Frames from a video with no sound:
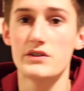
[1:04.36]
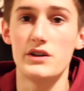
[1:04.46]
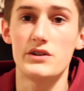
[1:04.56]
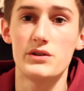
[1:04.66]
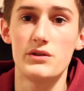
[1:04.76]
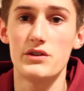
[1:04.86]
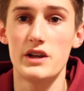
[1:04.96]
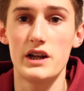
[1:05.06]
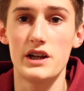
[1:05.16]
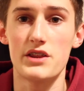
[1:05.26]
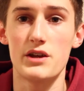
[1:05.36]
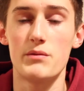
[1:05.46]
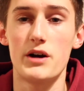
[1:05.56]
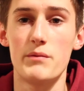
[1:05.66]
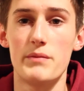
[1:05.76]
so 2 of the
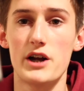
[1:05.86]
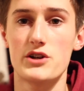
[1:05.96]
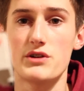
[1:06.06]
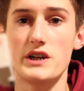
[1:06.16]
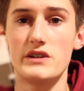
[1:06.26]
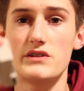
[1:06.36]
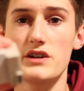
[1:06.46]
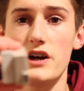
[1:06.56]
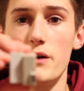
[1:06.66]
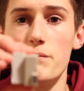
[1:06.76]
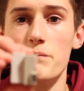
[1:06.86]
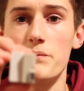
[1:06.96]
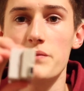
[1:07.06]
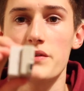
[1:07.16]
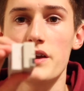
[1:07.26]
lithium ion batteries
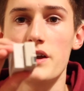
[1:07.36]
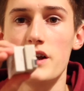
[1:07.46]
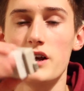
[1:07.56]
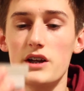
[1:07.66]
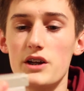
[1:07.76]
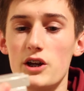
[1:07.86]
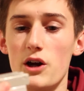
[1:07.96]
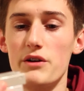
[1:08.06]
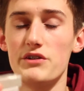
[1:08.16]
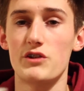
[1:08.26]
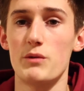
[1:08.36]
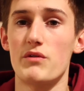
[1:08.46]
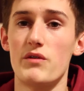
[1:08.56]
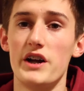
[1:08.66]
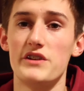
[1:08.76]
can go in, so it
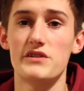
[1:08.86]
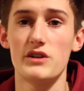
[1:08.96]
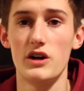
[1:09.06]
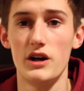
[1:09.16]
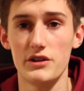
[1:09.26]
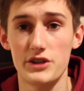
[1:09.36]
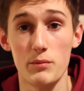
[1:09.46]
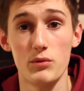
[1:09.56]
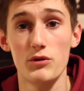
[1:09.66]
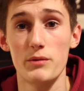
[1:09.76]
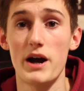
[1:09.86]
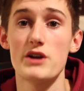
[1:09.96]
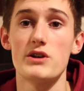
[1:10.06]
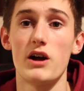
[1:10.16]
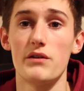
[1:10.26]
provides double the
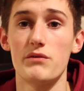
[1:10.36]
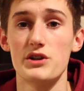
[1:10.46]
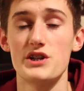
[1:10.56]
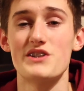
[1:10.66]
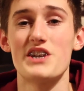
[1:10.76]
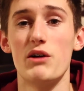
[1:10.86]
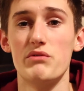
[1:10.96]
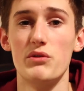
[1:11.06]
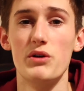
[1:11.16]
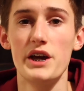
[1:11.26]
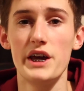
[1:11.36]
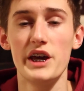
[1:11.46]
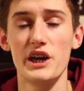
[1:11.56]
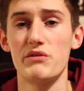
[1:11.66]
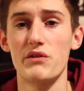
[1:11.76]
battery life, which is helpful
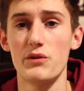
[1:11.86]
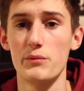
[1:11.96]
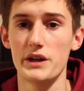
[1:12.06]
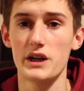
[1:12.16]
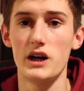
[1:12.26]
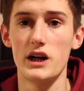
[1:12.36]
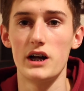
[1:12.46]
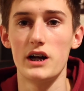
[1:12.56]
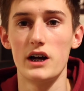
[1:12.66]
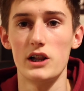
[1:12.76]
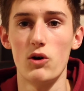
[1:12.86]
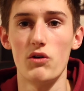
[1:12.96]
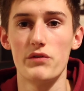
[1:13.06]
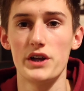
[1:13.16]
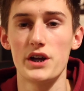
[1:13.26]
if you're filming a
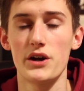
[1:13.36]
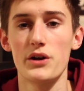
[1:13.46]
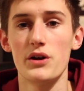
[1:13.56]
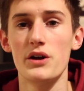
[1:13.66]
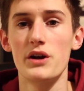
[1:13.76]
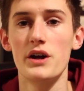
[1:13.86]
long video.